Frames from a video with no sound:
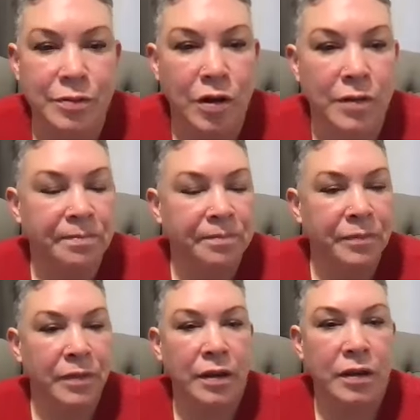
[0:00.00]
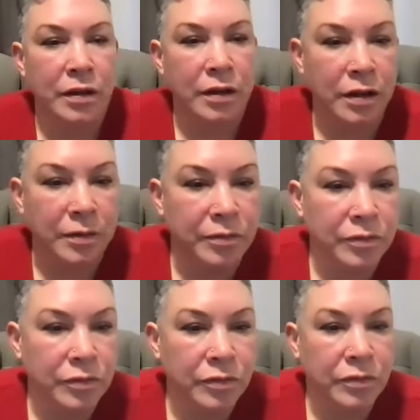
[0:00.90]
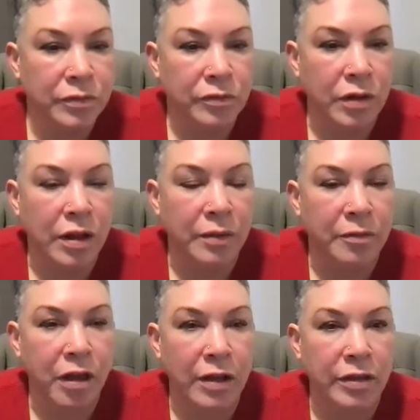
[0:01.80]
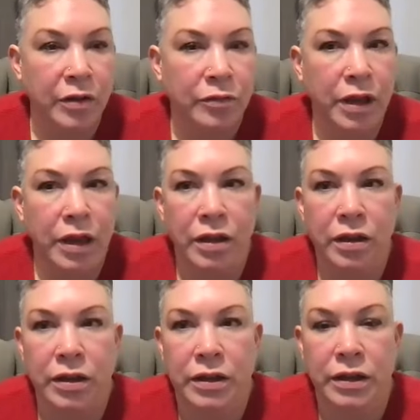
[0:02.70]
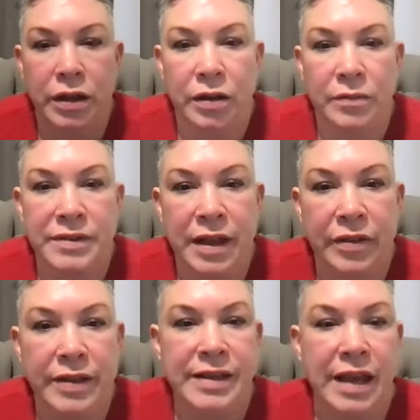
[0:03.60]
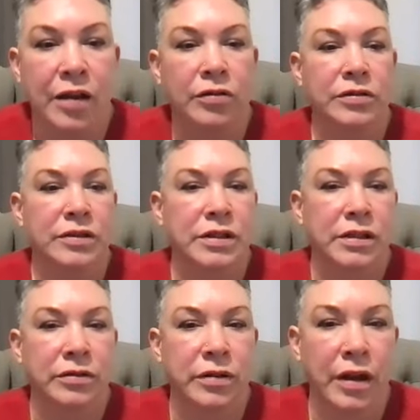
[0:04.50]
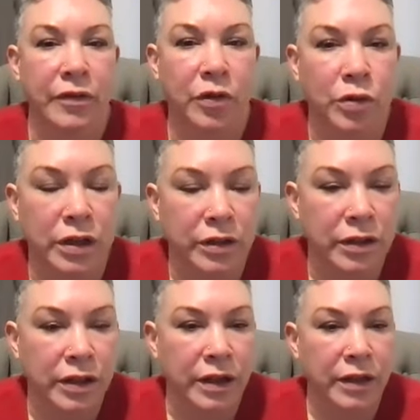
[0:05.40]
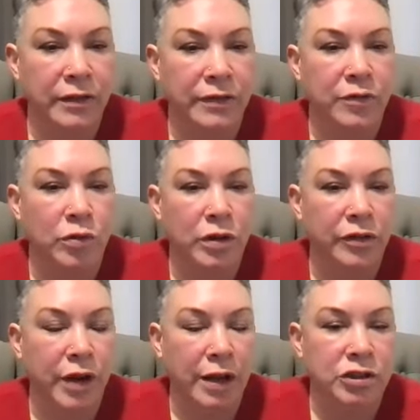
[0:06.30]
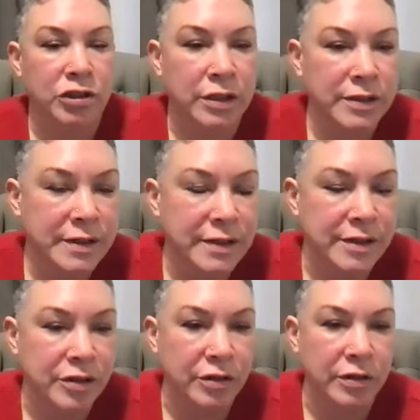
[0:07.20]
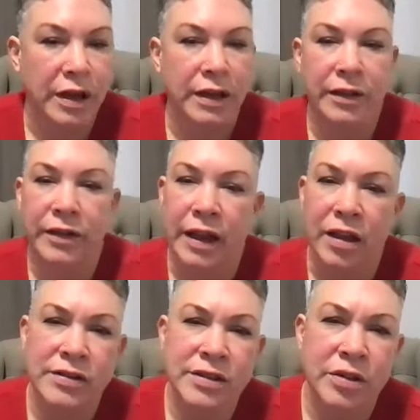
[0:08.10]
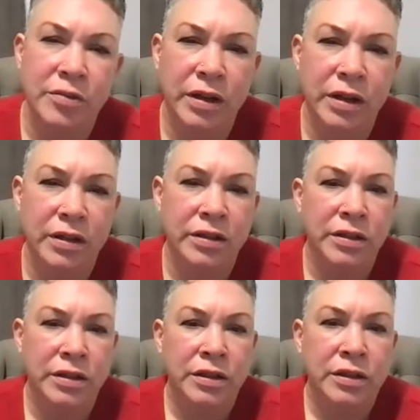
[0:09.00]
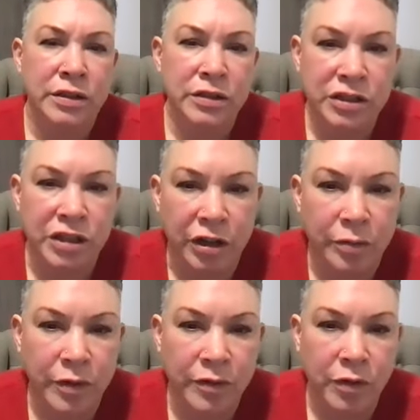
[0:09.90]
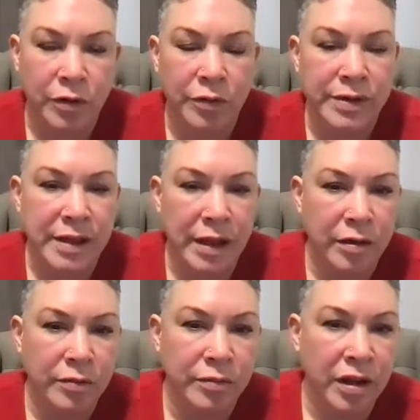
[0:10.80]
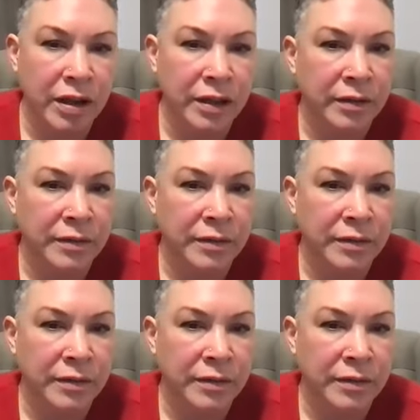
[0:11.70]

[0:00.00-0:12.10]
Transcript: Mom. Well, I'm glad that we could send this out to everyone in the 4 directions. Is there anything else you want to share before we say goodbye?